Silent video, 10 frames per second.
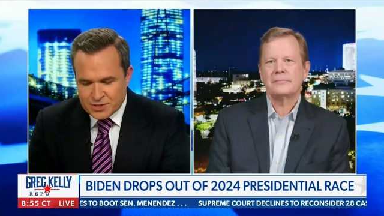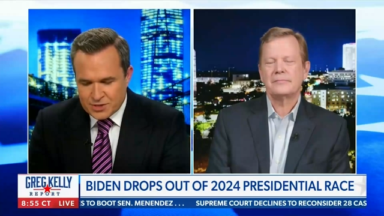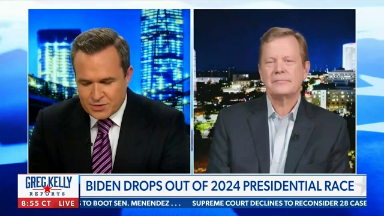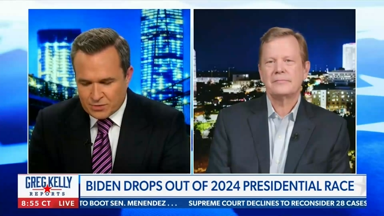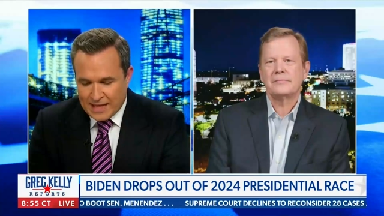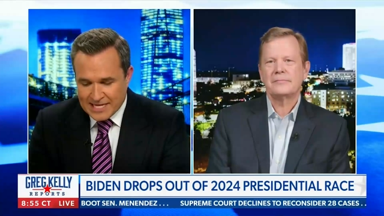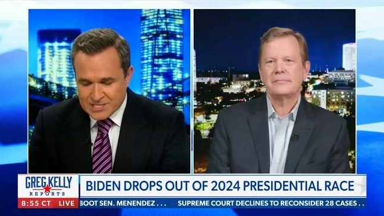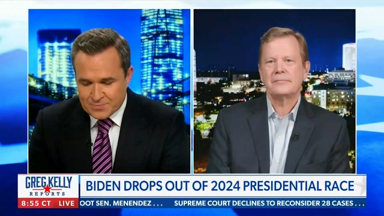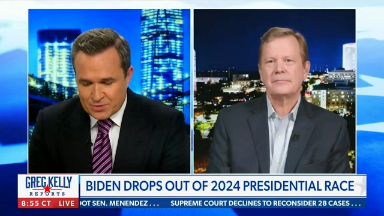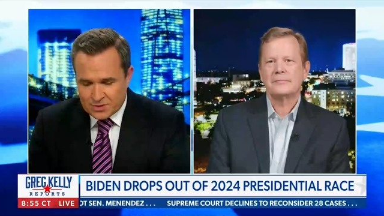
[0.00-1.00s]
Speaker 1: Your last
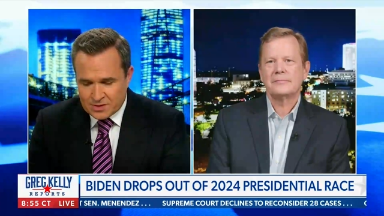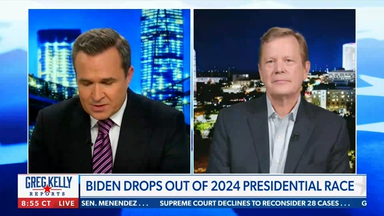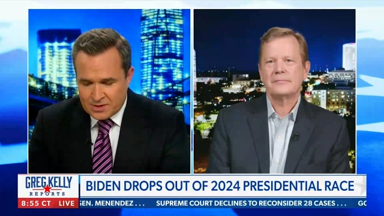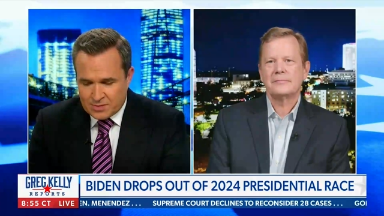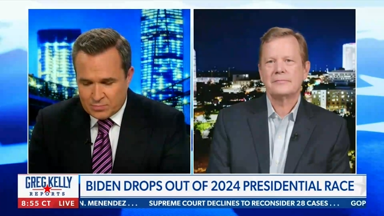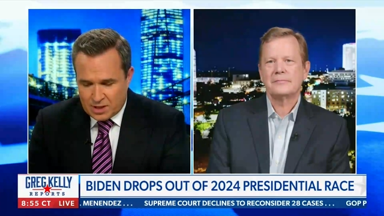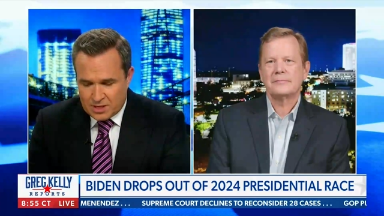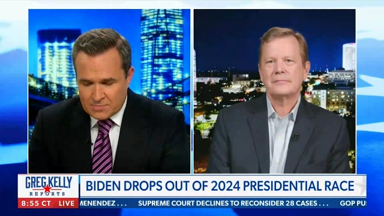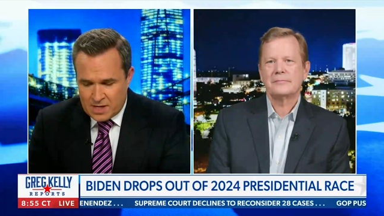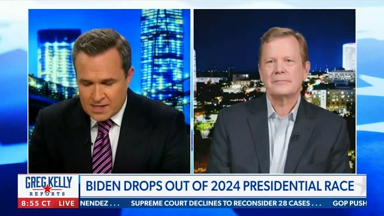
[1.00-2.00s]
book, Blood
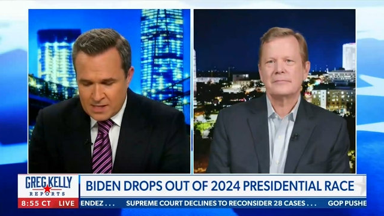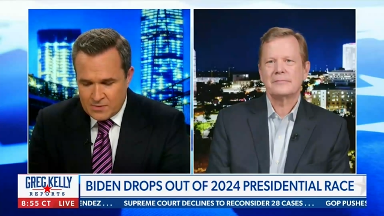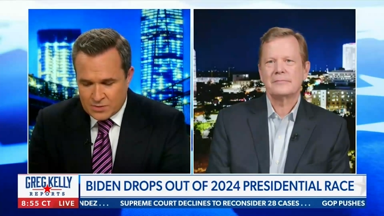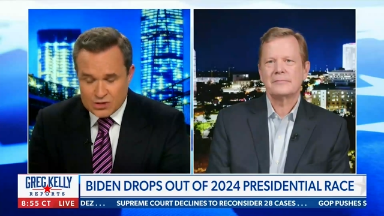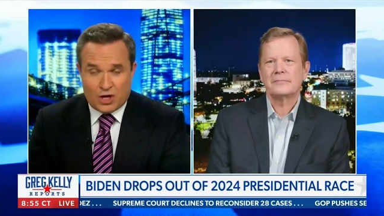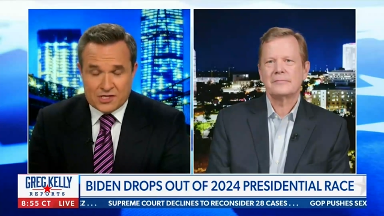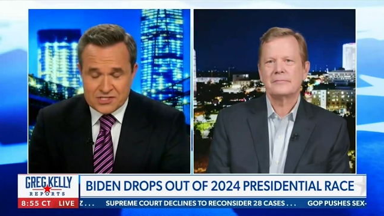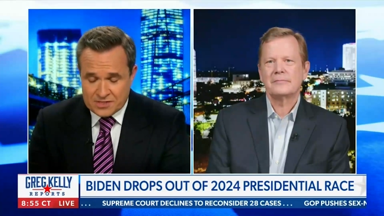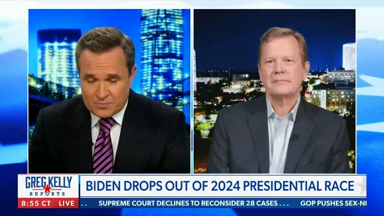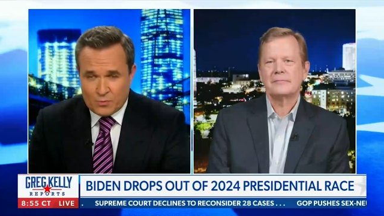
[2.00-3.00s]
Money, was
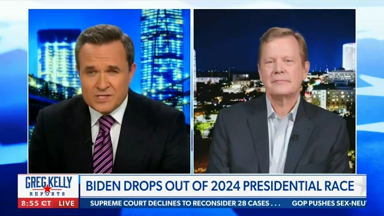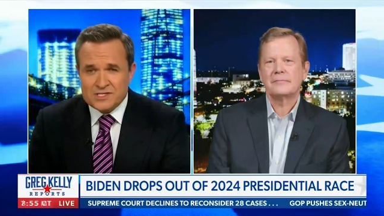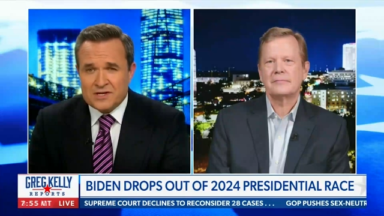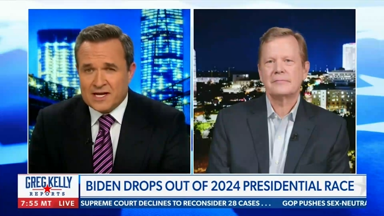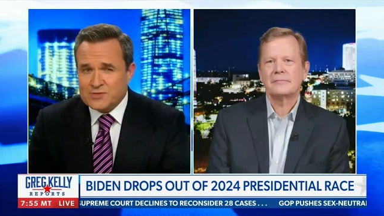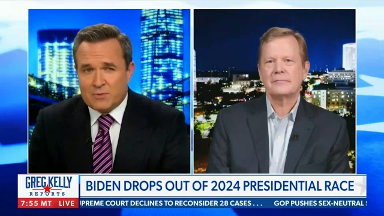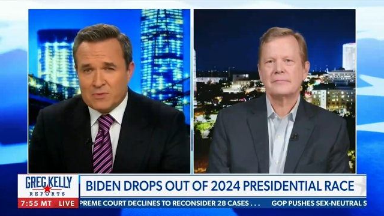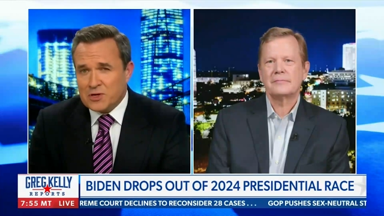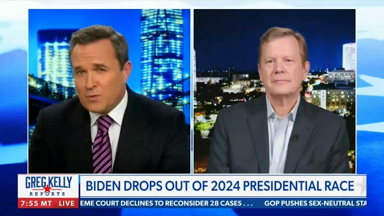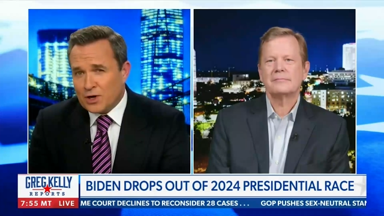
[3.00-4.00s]
awesome. When's the next one? What are
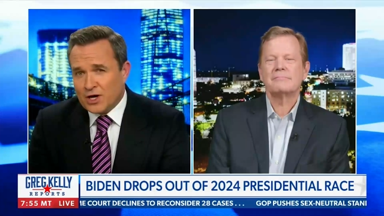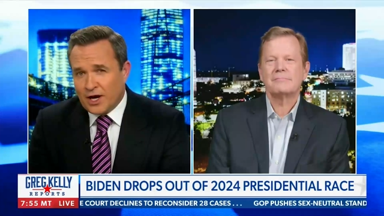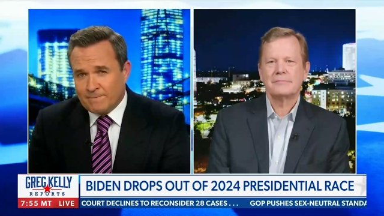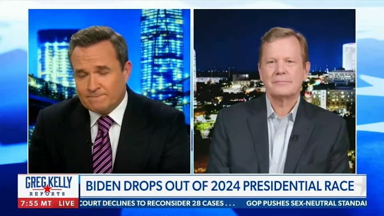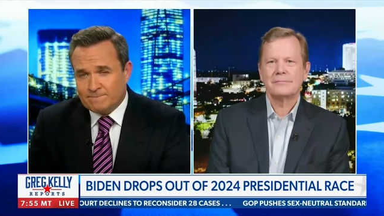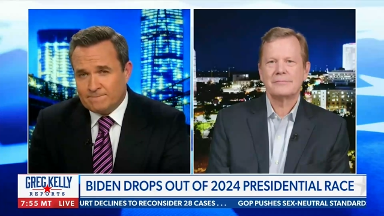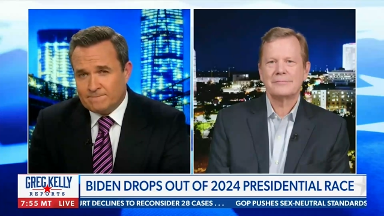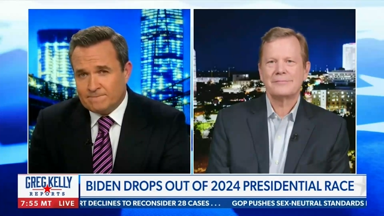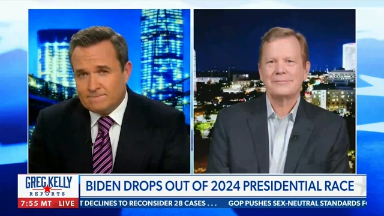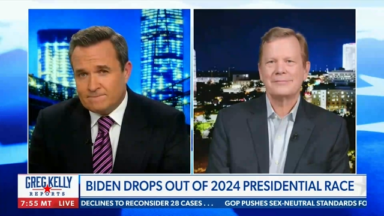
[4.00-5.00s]
you working on?
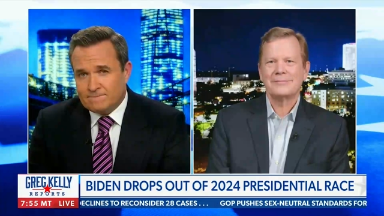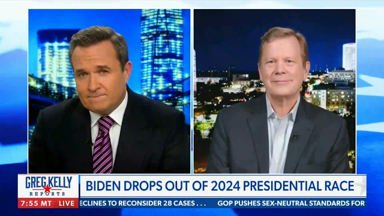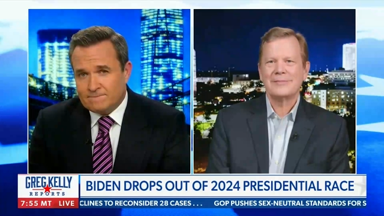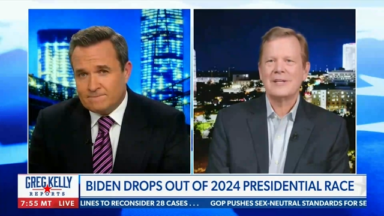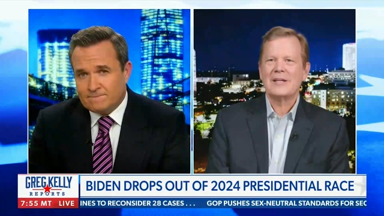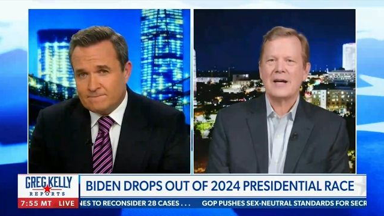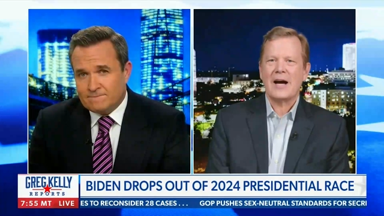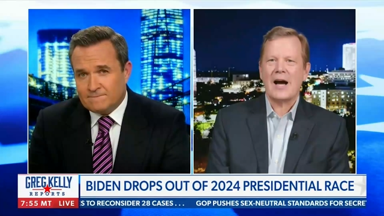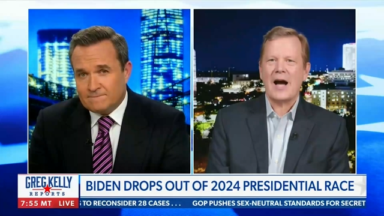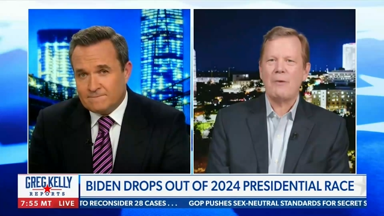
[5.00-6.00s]

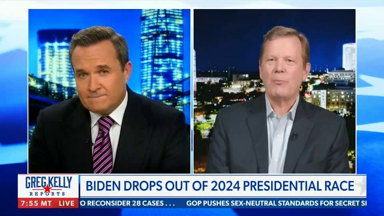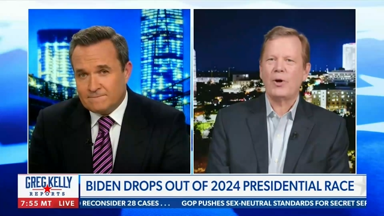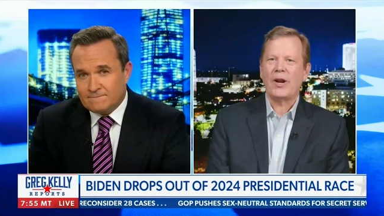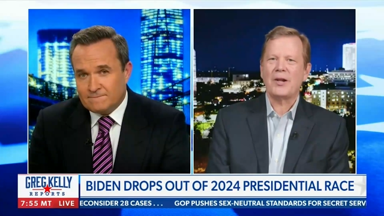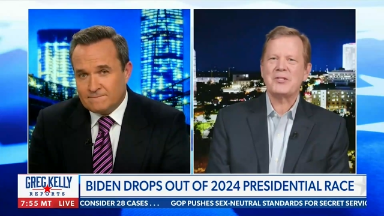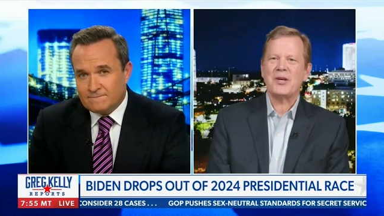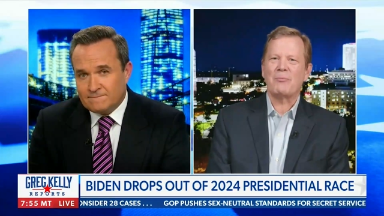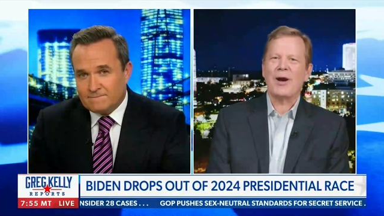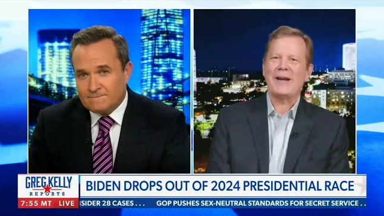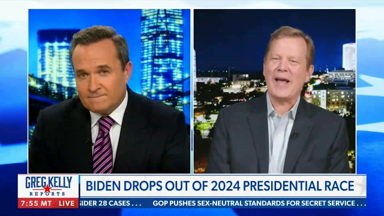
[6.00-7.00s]
Speaker 2: Uh, I'm working on something
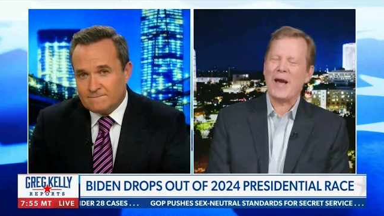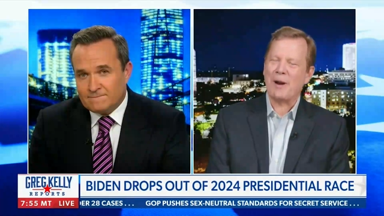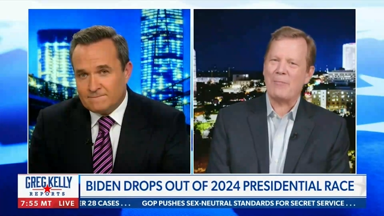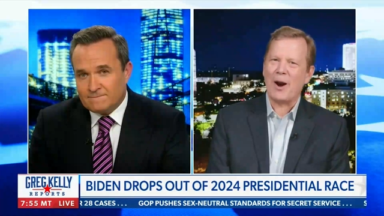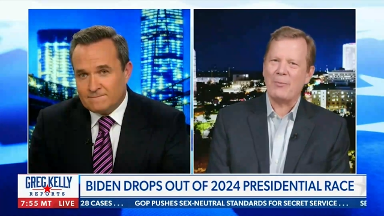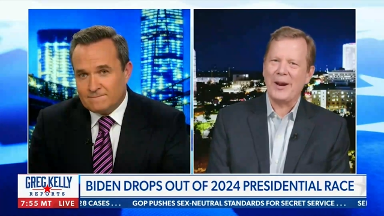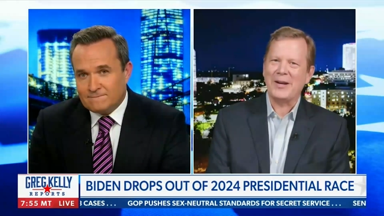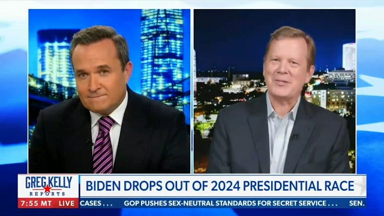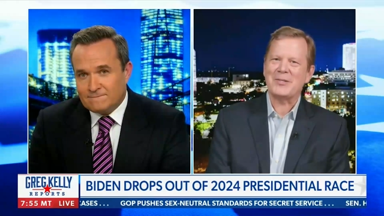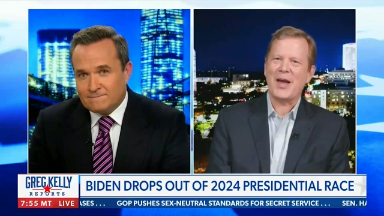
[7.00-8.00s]
right now, but I'm not ready to
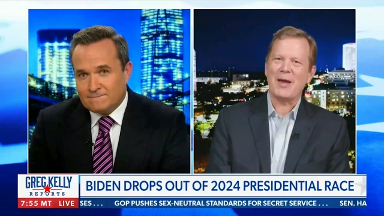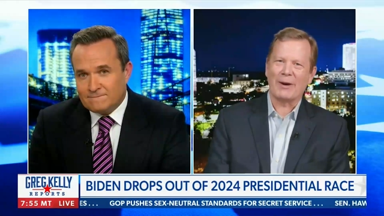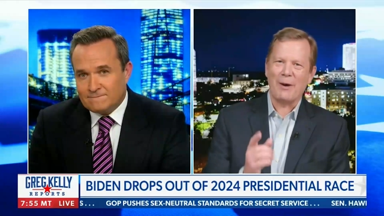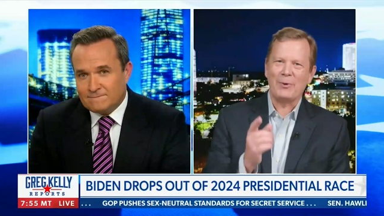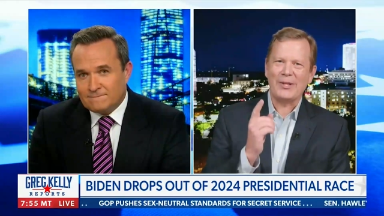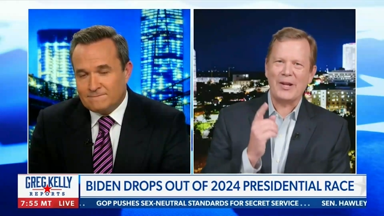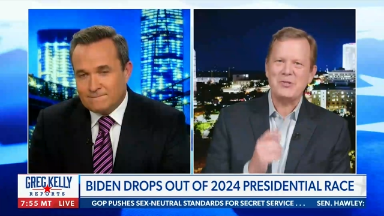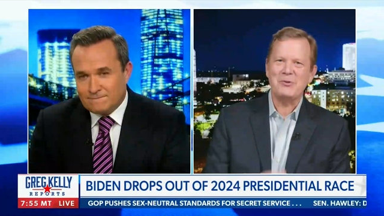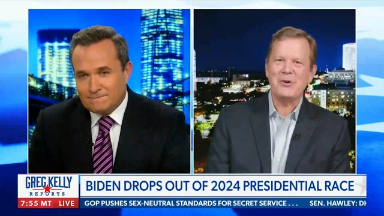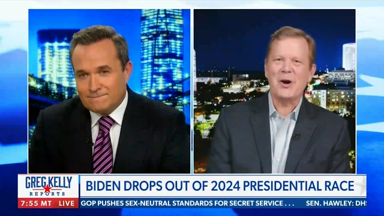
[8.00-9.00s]
say, but I will let
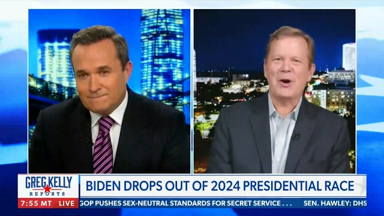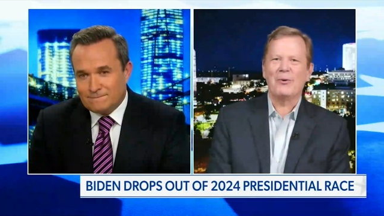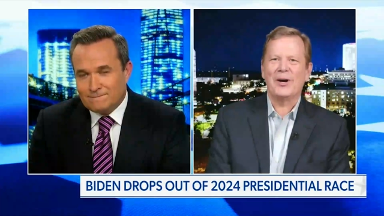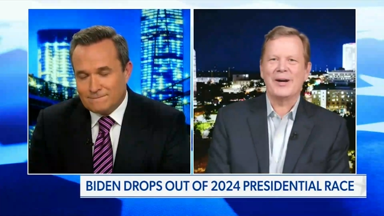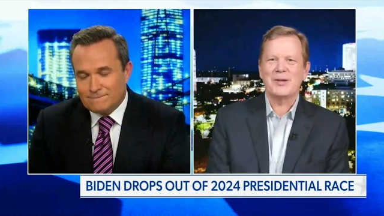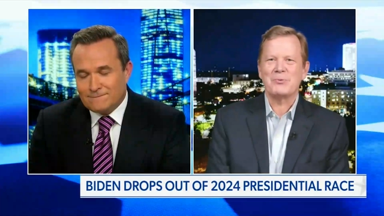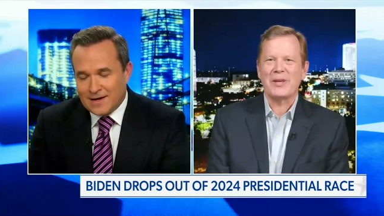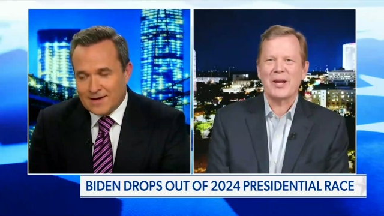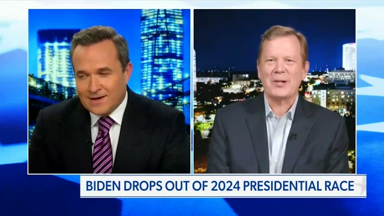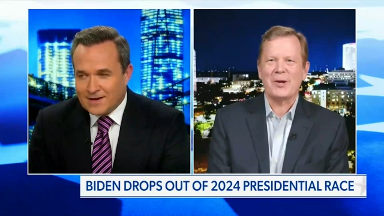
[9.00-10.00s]
you know uh, as we
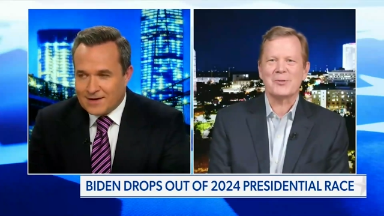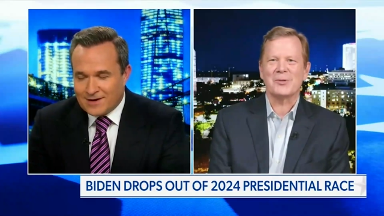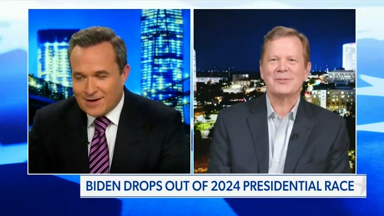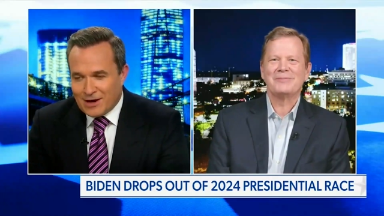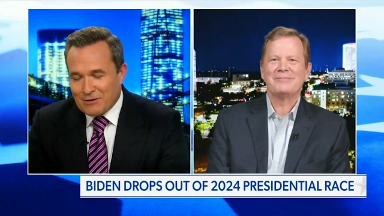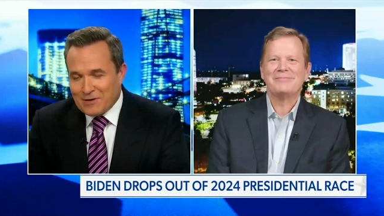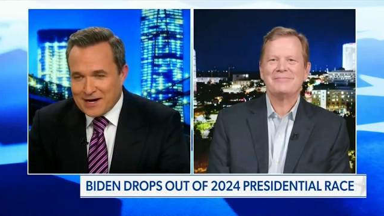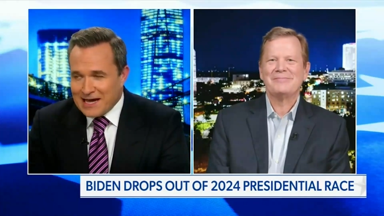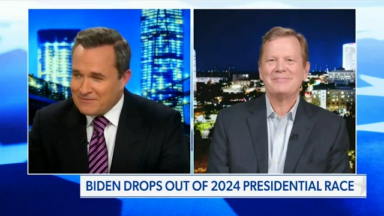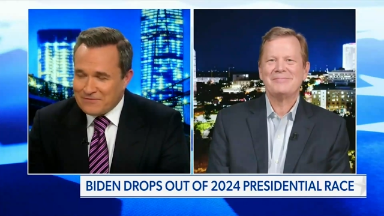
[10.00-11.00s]
get closer.
Speaker 1: All right.
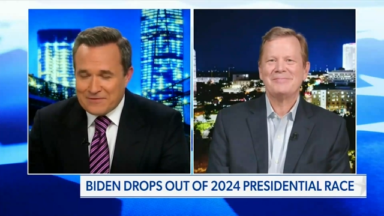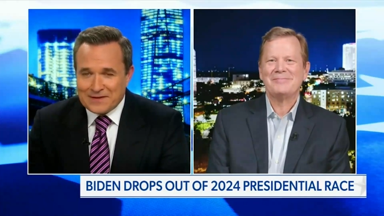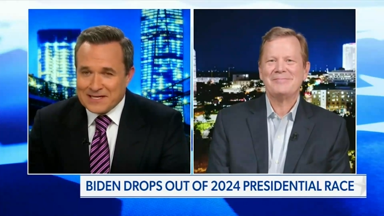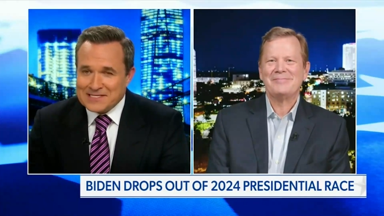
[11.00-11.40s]
I have a feeling it's